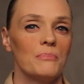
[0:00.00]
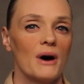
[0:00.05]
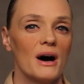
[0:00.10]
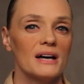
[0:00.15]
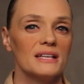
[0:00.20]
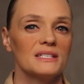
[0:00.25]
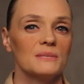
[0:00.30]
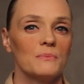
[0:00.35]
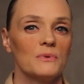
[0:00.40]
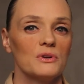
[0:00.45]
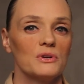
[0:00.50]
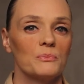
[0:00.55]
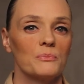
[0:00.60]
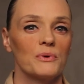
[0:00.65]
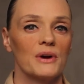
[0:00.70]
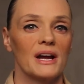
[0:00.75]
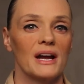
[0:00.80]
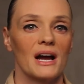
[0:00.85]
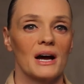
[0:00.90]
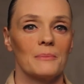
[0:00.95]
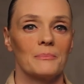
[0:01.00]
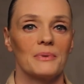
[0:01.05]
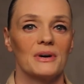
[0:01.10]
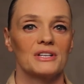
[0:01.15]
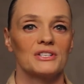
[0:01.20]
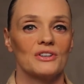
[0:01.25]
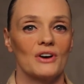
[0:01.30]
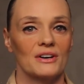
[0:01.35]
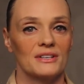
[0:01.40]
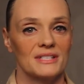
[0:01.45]
impossible to bring up
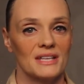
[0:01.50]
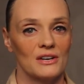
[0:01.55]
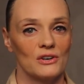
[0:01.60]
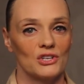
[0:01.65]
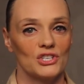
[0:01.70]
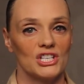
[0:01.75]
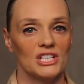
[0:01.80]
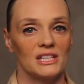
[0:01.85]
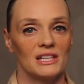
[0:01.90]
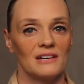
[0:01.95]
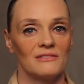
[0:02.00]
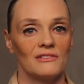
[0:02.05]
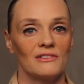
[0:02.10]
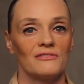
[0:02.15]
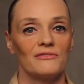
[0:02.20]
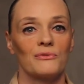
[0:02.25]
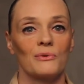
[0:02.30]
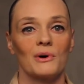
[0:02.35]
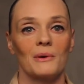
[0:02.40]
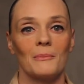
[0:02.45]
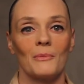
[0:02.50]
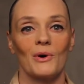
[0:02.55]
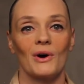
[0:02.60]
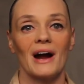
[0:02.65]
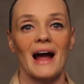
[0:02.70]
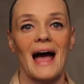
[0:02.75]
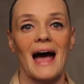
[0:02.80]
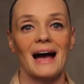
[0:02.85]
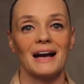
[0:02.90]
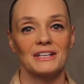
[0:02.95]
a dog's energy level for a
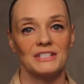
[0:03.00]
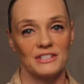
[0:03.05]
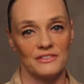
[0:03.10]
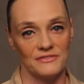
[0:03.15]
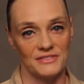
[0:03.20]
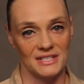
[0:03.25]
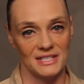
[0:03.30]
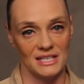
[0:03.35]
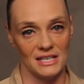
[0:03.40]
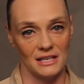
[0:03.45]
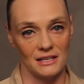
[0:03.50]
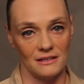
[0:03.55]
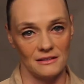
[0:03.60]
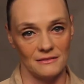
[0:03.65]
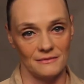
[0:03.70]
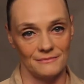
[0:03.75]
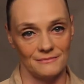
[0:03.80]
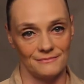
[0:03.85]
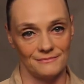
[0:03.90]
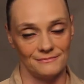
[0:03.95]
more active scene.